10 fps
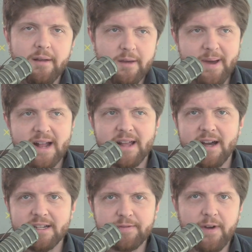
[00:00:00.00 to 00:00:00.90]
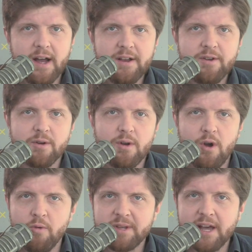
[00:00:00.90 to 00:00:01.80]
The bad guys find your
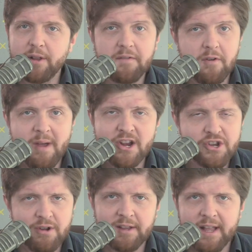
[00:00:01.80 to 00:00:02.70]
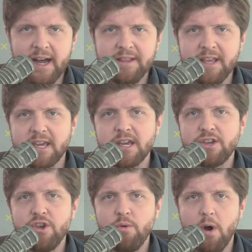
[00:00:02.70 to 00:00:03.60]
home title information online, they
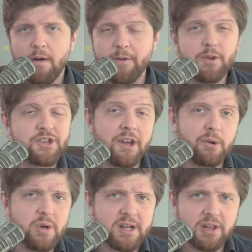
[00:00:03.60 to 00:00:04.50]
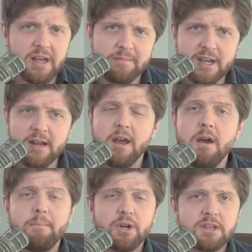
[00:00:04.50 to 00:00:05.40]
kick you off using a quitclaim deed,
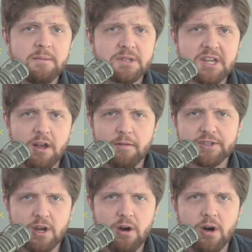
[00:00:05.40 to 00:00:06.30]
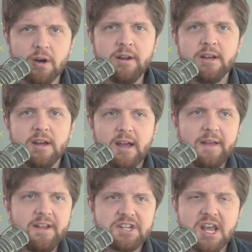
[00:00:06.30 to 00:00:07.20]
put themselves on,
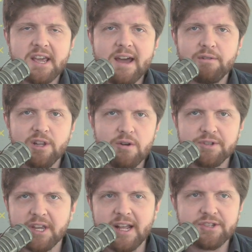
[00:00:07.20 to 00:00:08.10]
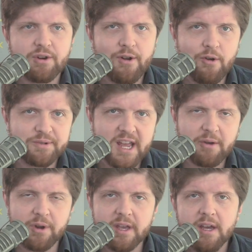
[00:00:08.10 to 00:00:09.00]
and then take out loans against your home's
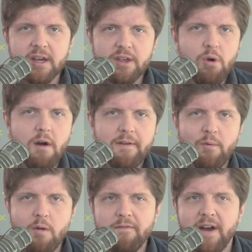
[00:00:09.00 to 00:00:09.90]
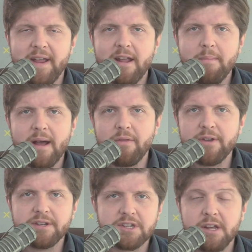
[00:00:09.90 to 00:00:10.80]
equity. You often won't find out about
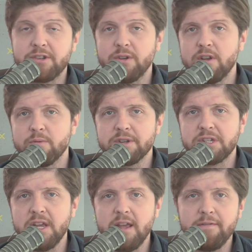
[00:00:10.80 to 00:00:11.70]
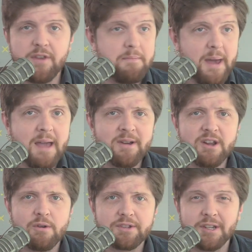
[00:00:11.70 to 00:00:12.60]
this until you receive the payment
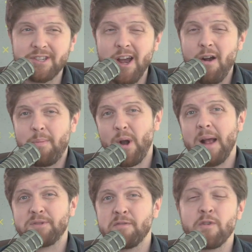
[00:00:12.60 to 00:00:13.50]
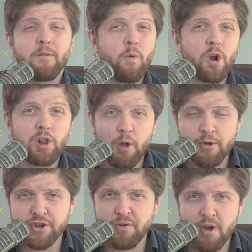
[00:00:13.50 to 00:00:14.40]
notices or perhaps even a
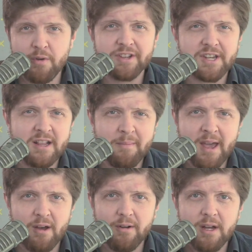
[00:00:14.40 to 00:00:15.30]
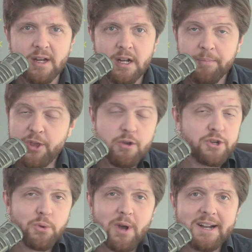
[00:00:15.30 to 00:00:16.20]
foreclosure notice in the mail. The
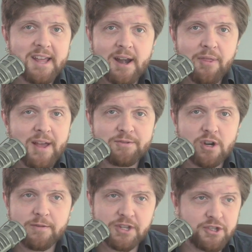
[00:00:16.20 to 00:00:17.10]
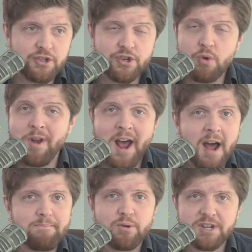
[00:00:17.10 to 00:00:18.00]
usual identity theft services do
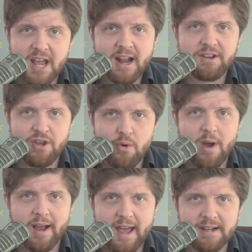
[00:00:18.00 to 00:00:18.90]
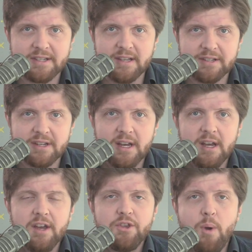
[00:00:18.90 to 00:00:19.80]
not protect you against this.
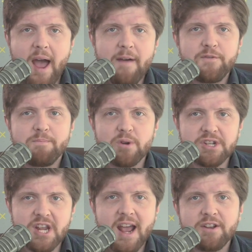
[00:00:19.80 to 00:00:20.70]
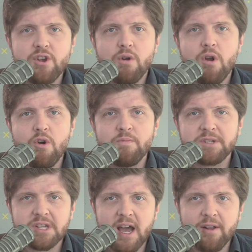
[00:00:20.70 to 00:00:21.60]
You have to protect your
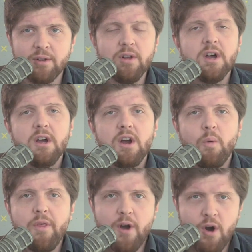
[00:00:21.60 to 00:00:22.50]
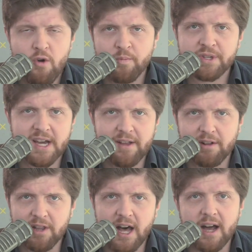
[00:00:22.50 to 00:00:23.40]
home's title with Home
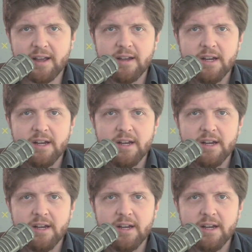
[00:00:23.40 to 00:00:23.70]
Title Lock.